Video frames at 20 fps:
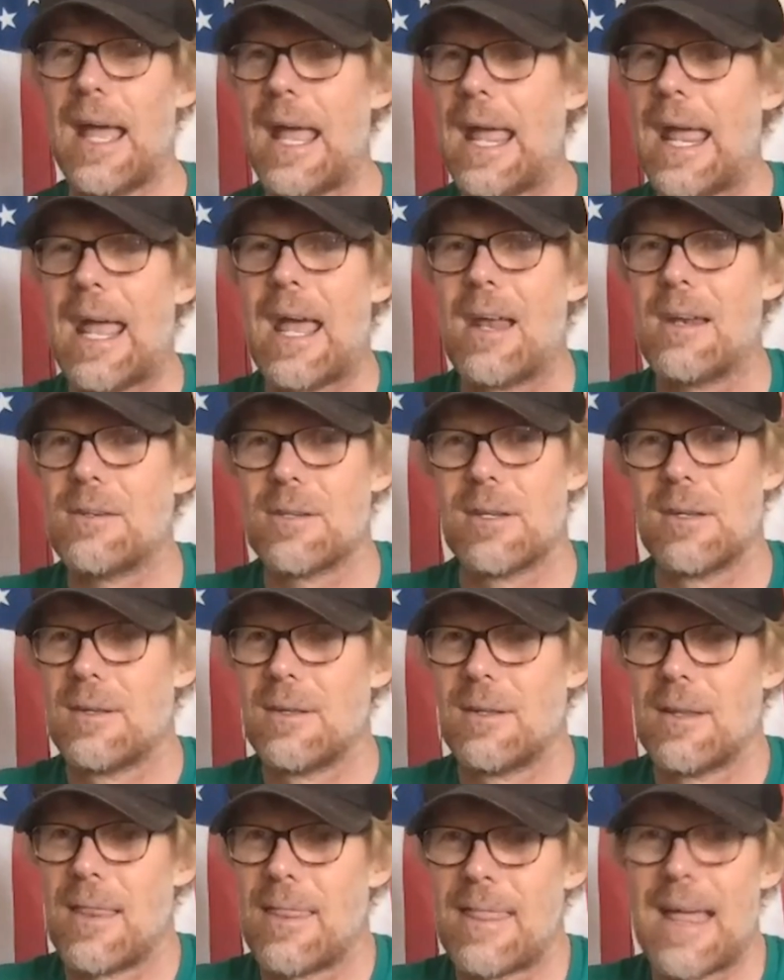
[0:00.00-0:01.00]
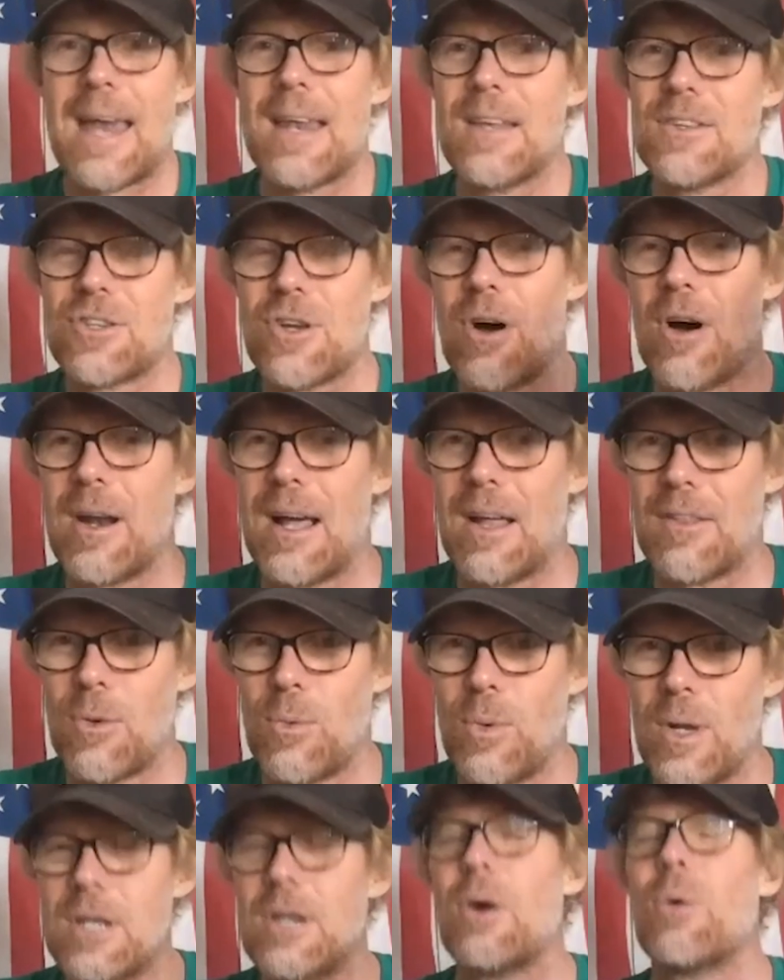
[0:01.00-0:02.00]
And that has gone out the
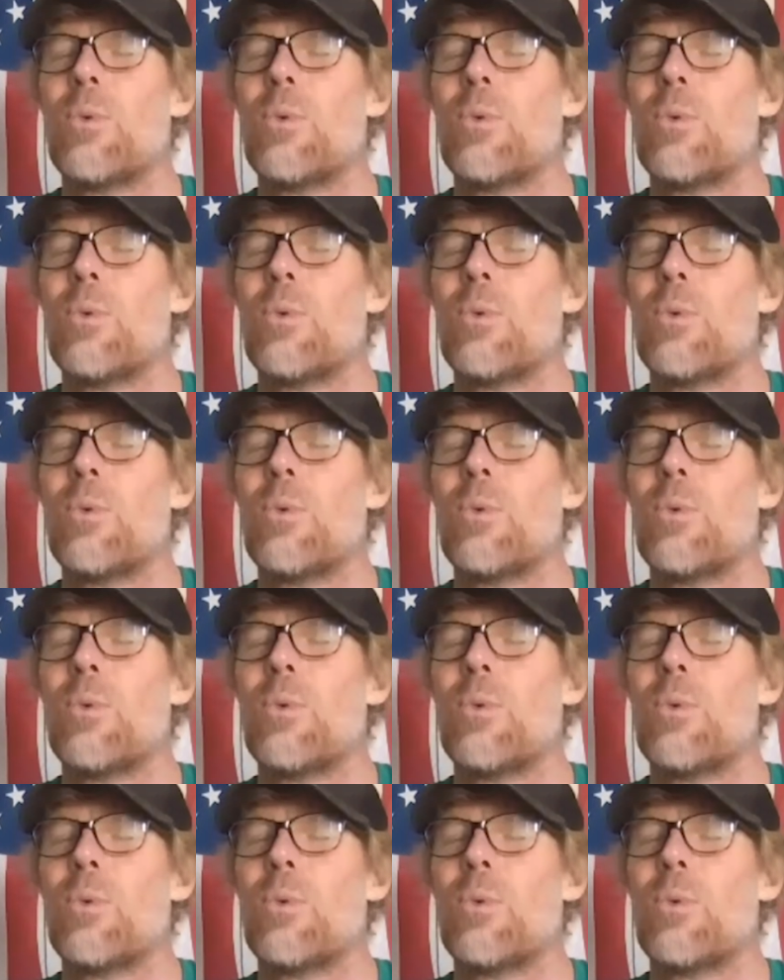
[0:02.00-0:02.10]
window.